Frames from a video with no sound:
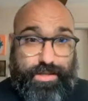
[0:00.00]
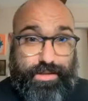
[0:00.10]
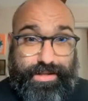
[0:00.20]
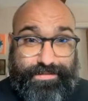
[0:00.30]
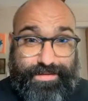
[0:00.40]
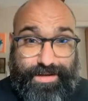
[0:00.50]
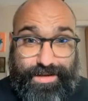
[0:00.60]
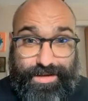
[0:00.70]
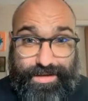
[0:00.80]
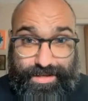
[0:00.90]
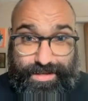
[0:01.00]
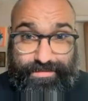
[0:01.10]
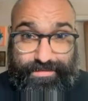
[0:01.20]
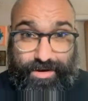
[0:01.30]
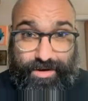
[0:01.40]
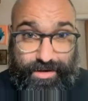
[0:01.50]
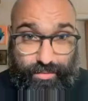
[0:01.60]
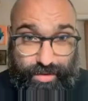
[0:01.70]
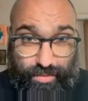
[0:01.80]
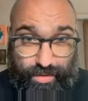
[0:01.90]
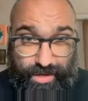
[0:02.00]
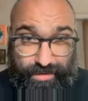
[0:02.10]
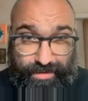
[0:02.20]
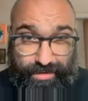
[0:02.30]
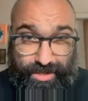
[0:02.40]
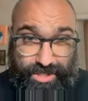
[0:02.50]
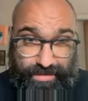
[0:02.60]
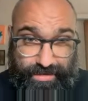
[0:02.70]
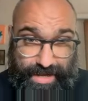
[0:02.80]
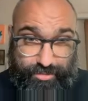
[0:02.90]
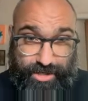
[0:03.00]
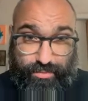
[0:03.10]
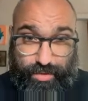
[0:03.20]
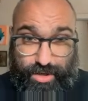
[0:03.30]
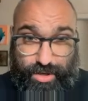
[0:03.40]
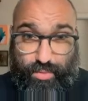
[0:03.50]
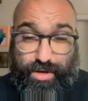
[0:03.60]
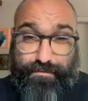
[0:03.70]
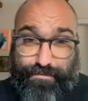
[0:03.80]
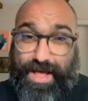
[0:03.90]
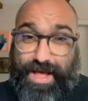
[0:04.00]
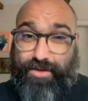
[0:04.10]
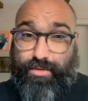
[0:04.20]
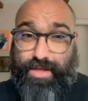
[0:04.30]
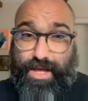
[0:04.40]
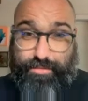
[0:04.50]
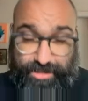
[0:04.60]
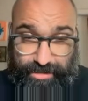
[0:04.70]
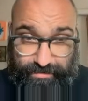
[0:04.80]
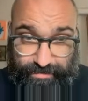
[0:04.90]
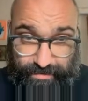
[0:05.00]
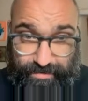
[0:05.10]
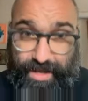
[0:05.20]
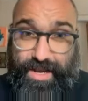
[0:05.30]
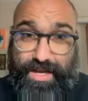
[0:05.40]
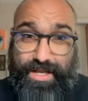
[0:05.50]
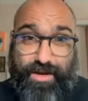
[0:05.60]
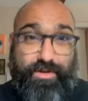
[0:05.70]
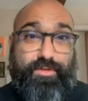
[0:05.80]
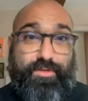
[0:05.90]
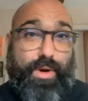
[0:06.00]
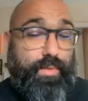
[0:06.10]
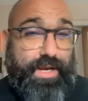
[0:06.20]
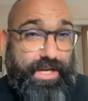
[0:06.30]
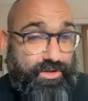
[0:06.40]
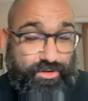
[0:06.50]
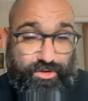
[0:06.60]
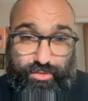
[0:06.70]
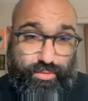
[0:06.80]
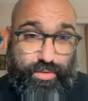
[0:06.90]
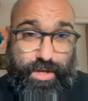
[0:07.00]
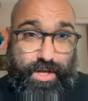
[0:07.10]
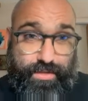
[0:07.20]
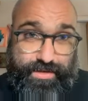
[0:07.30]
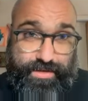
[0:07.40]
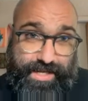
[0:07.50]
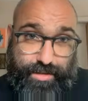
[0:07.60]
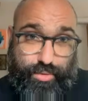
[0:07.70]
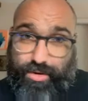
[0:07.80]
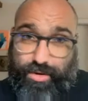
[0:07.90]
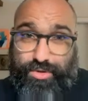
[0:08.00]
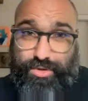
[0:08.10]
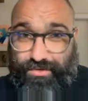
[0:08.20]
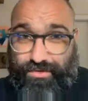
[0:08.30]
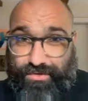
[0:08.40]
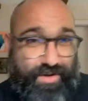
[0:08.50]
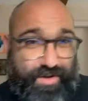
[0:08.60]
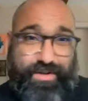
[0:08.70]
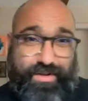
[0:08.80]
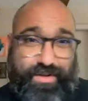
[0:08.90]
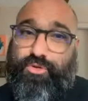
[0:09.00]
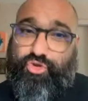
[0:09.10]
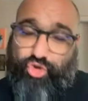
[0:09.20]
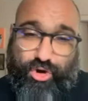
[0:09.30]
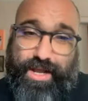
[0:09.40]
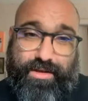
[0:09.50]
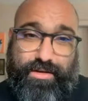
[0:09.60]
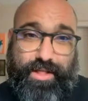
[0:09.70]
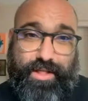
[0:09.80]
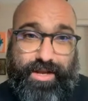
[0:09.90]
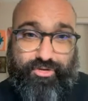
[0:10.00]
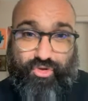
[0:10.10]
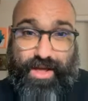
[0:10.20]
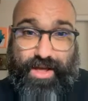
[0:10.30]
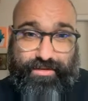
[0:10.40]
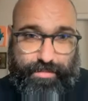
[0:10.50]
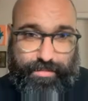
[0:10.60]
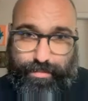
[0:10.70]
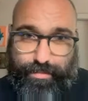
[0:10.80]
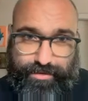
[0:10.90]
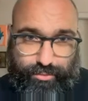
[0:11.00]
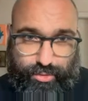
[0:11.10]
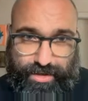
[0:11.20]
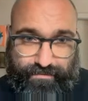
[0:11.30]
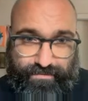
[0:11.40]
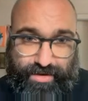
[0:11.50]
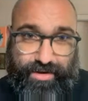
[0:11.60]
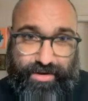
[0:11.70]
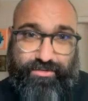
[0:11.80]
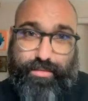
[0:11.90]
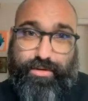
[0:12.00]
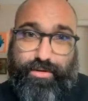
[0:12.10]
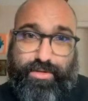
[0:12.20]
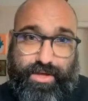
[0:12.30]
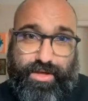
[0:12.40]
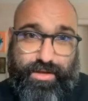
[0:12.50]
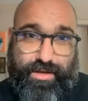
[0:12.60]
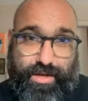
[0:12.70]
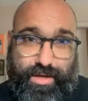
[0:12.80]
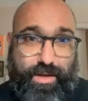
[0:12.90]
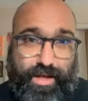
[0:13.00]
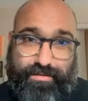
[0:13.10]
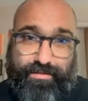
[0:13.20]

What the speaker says: let's get started here. We know we're going to instantiate the object. We know we're going to flash while the object exists. And then here is where we need to do the teleport, which is I'm sure I could like dry this up a bit, because we're doing a very similar thing as